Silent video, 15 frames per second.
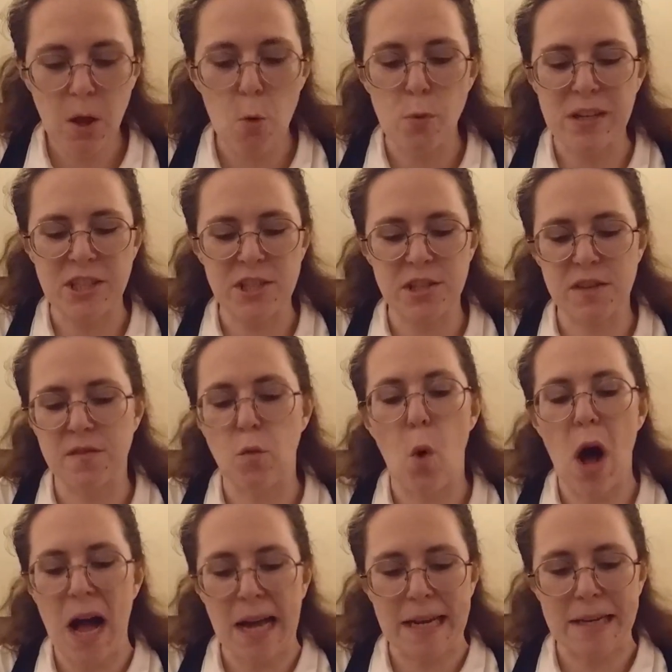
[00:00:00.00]
which is of
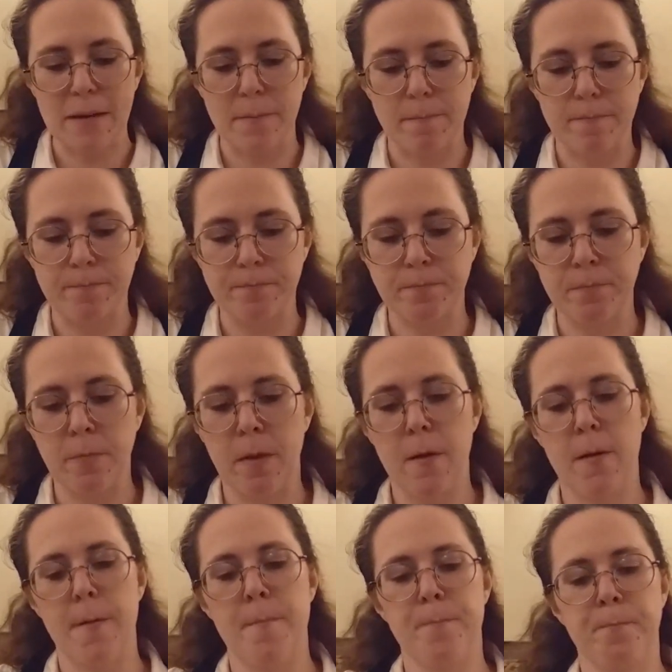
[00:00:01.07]
wine.
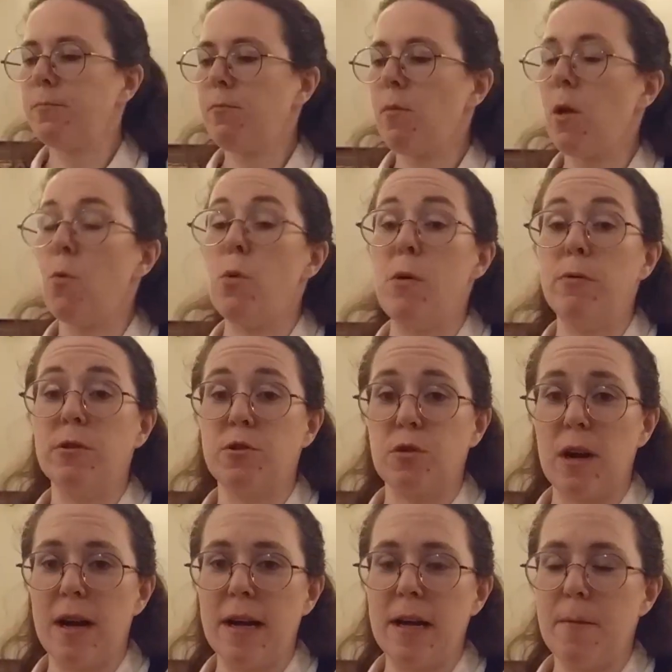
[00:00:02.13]
We will
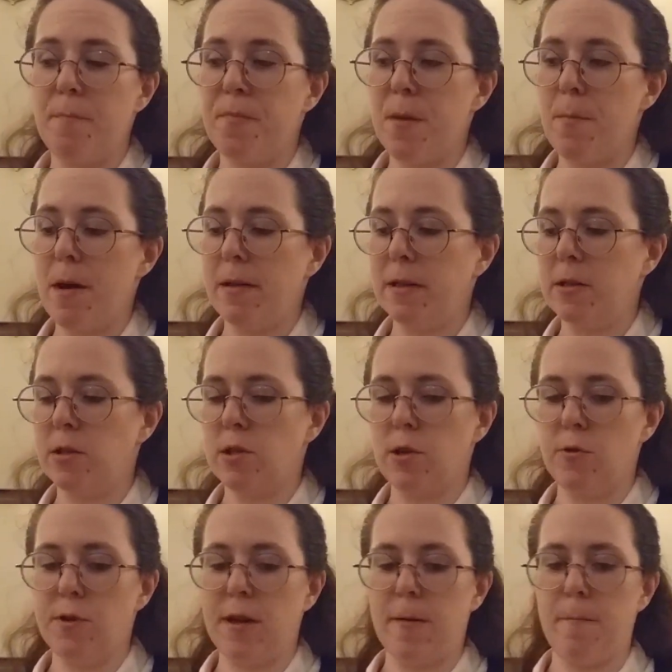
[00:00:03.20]
try the melon
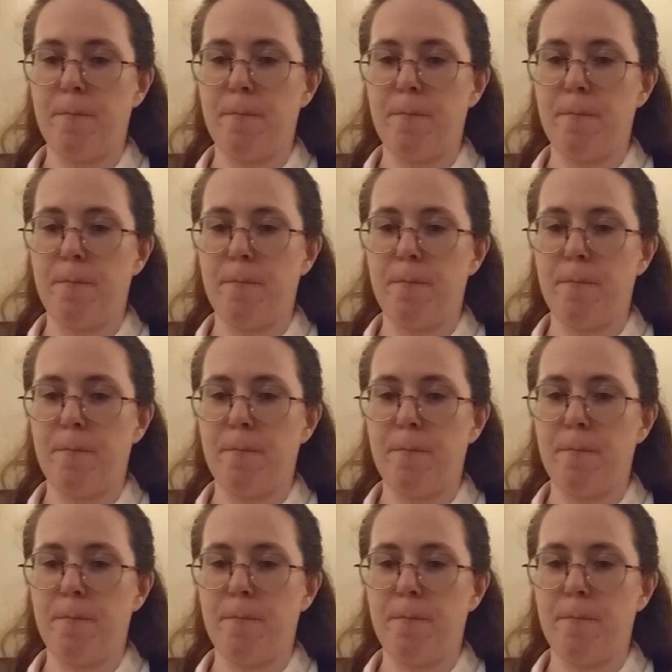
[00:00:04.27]
soda.